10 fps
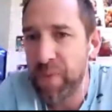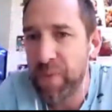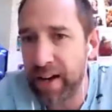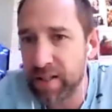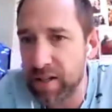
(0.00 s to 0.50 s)

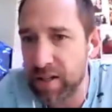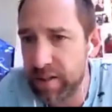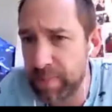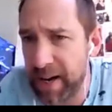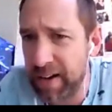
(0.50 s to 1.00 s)
And to
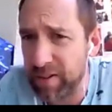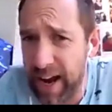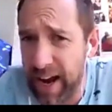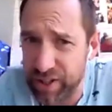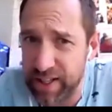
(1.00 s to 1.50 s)
be able to
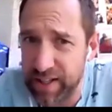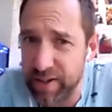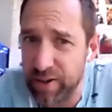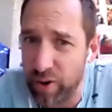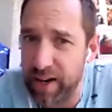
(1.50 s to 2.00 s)
actually
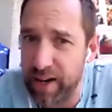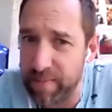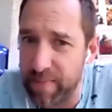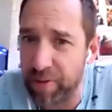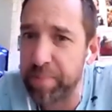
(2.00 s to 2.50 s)
log in
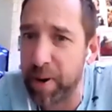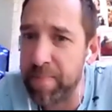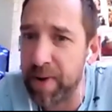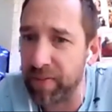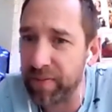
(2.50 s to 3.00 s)
month by
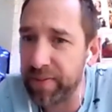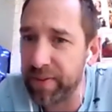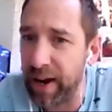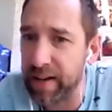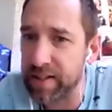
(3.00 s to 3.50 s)
month
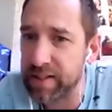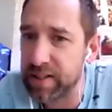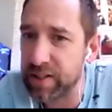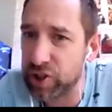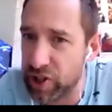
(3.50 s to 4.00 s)
and
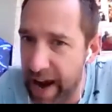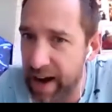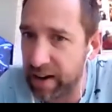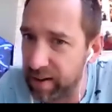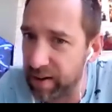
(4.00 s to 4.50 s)
check
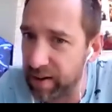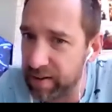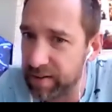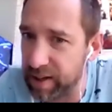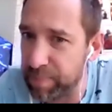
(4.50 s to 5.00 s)
that
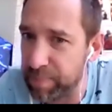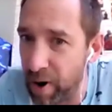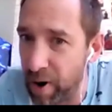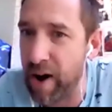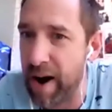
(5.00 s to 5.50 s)
the
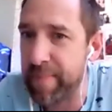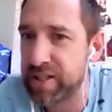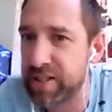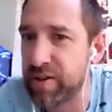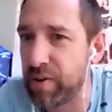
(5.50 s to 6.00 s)
program is
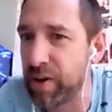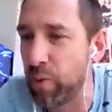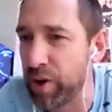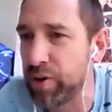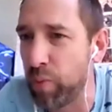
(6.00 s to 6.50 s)
doing
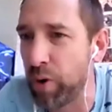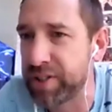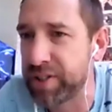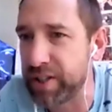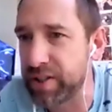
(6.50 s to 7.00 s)
what you
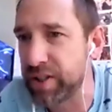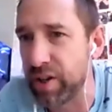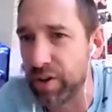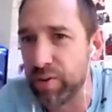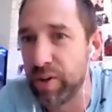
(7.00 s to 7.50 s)
want it to
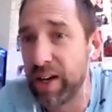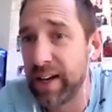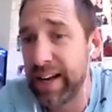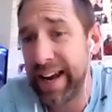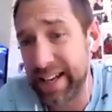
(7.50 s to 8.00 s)
do
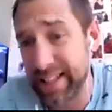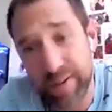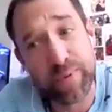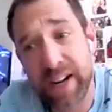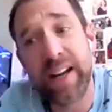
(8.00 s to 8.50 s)
is a
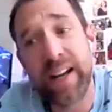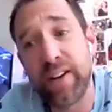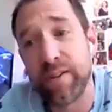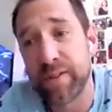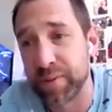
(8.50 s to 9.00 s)
really
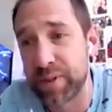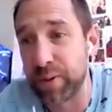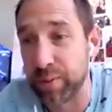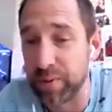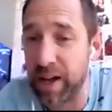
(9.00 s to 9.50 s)
useful
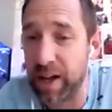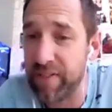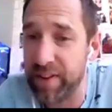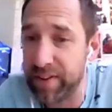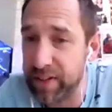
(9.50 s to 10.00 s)
tool. And
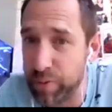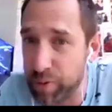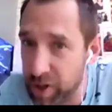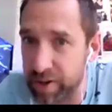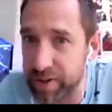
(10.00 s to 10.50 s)
you
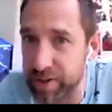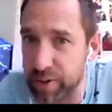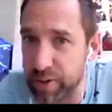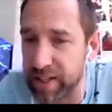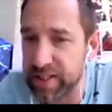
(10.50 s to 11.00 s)
can't
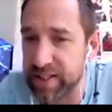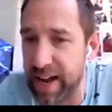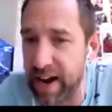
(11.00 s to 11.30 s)
do this now